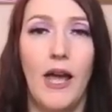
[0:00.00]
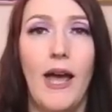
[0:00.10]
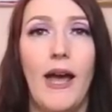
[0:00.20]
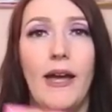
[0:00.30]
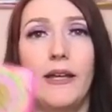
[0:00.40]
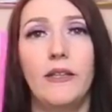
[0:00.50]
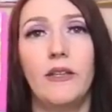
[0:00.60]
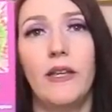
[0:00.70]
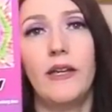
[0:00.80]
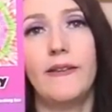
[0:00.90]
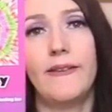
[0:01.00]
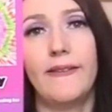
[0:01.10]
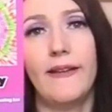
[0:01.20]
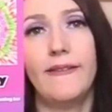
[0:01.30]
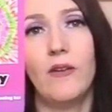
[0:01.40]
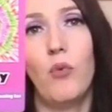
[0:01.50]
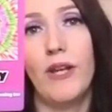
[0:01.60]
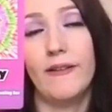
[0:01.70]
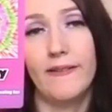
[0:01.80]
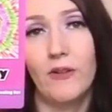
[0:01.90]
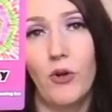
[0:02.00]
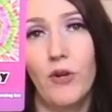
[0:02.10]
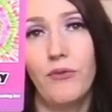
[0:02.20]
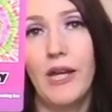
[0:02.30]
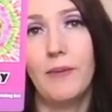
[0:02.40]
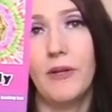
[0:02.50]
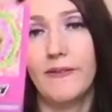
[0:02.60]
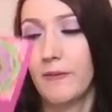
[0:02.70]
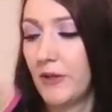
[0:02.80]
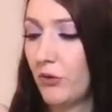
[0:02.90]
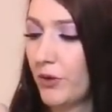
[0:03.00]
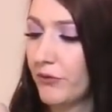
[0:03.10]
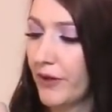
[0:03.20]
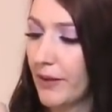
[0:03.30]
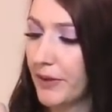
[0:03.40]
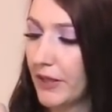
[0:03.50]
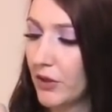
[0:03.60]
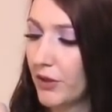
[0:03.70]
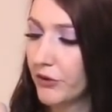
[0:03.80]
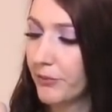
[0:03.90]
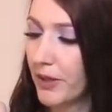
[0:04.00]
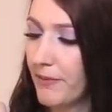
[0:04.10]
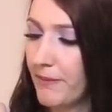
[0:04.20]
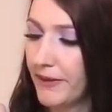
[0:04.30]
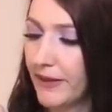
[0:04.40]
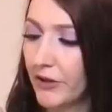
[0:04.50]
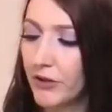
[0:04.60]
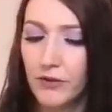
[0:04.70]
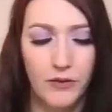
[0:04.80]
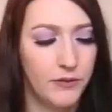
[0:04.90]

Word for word: And it's a sense of wanting to start a family or something to do with family and long-term commitment there.